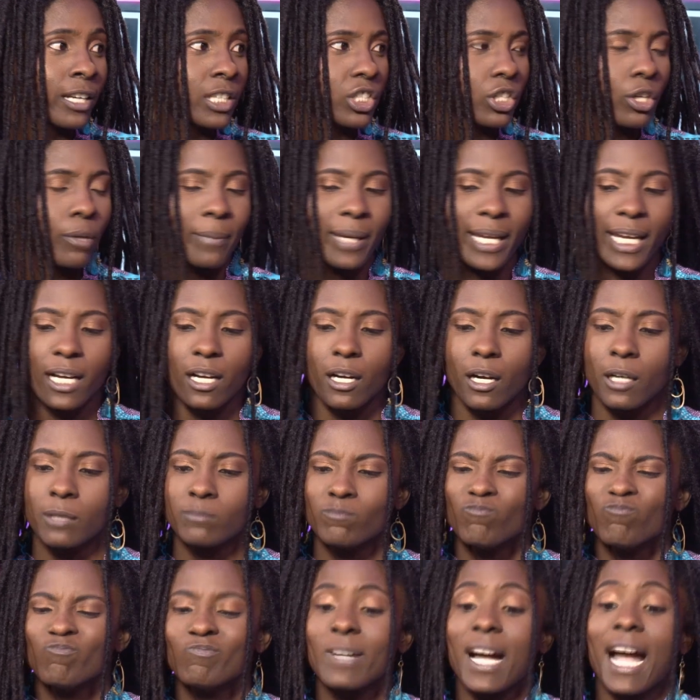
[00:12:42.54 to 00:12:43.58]
in Jamaica,
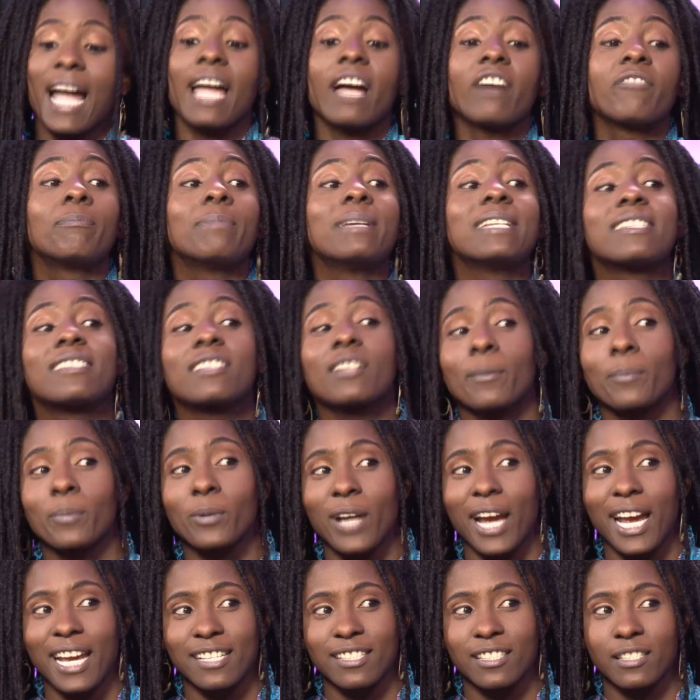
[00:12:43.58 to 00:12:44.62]
I have been
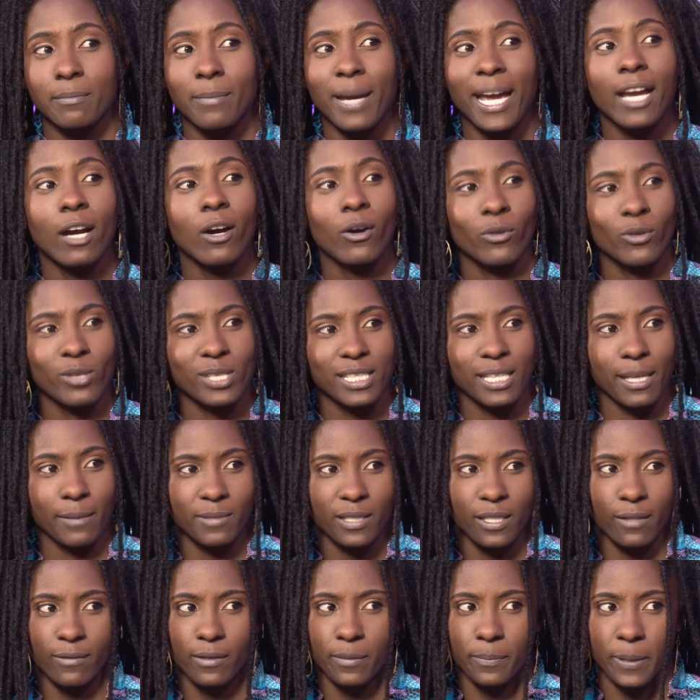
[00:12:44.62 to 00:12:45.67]
surprised by how
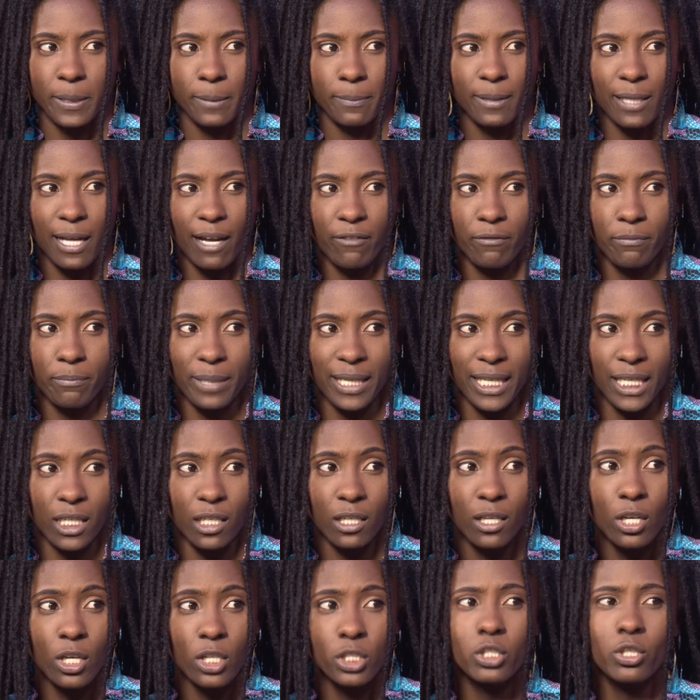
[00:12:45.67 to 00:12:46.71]
receptive the people have
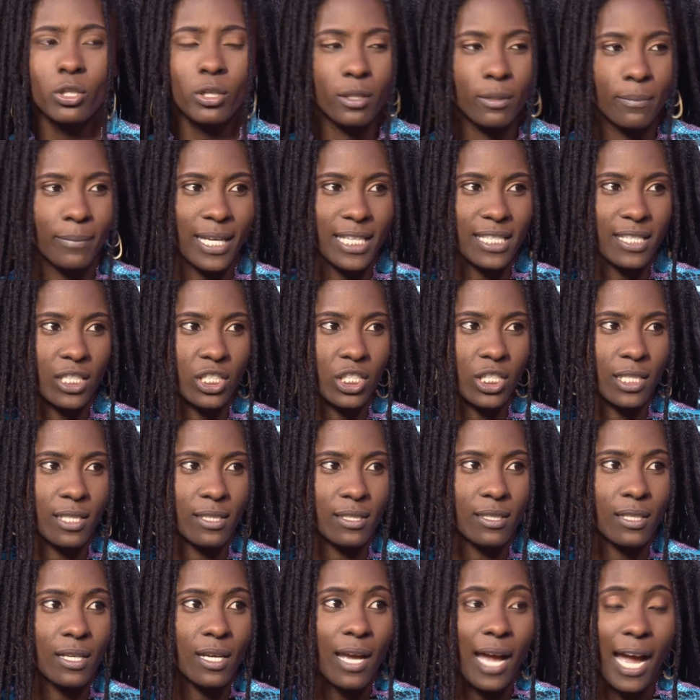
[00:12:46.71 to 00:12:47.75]
been to the
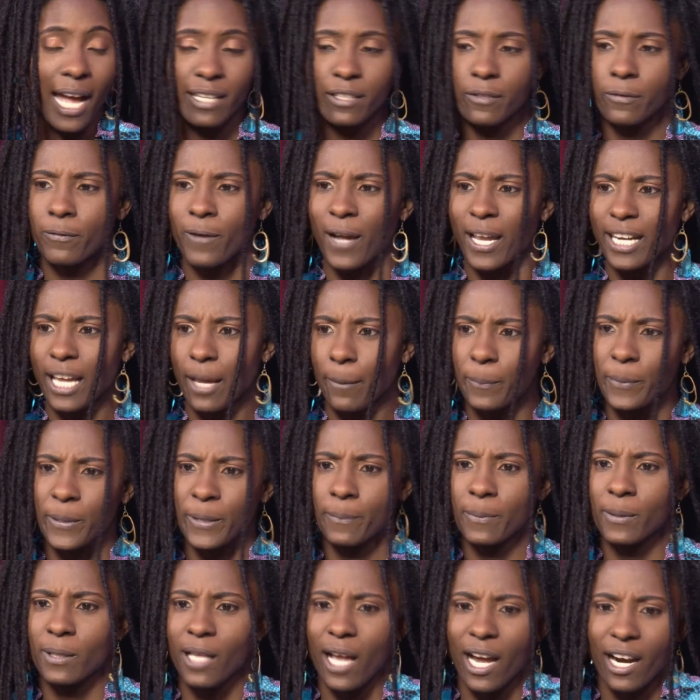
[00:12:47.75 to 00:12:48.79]
messages, and the fact that
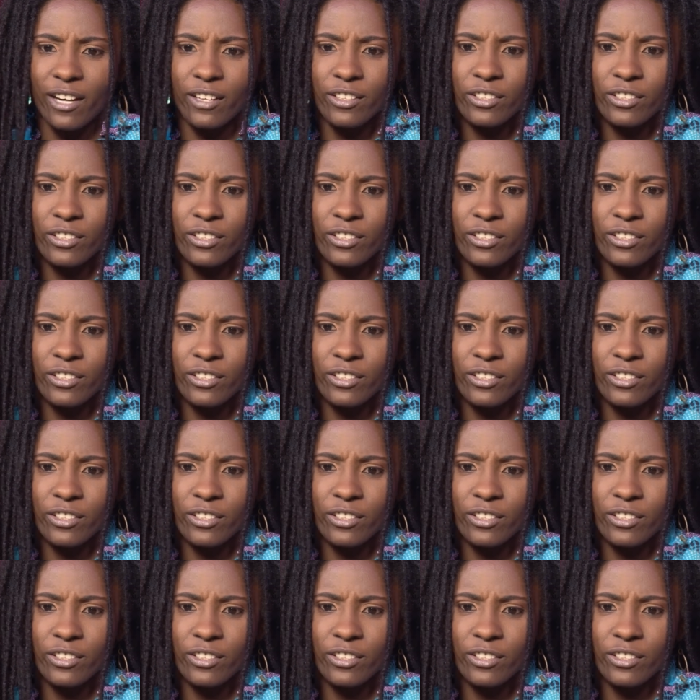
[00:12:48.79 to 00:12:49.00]
people are